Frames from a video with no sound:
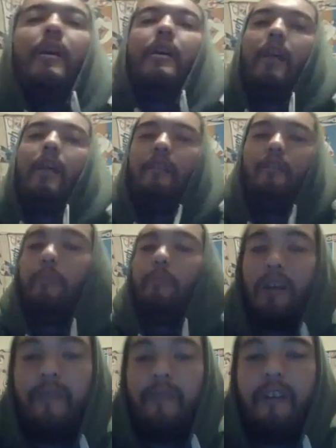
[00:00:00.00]
And then the main
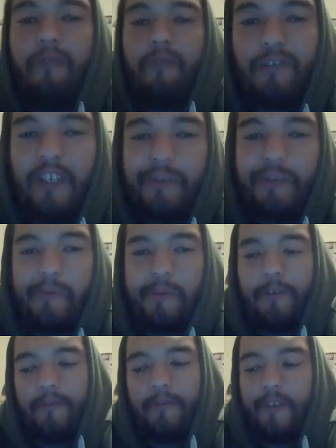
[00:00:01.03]
event at Wrestle Kingdom
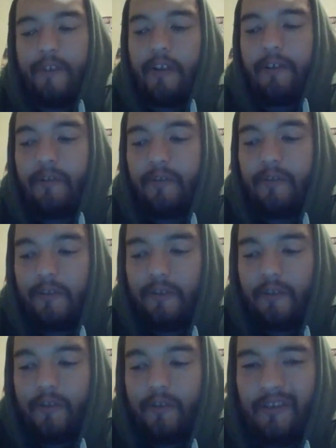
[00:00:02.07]
12, it's
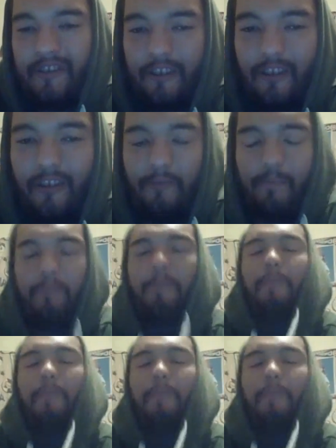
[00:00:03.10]
the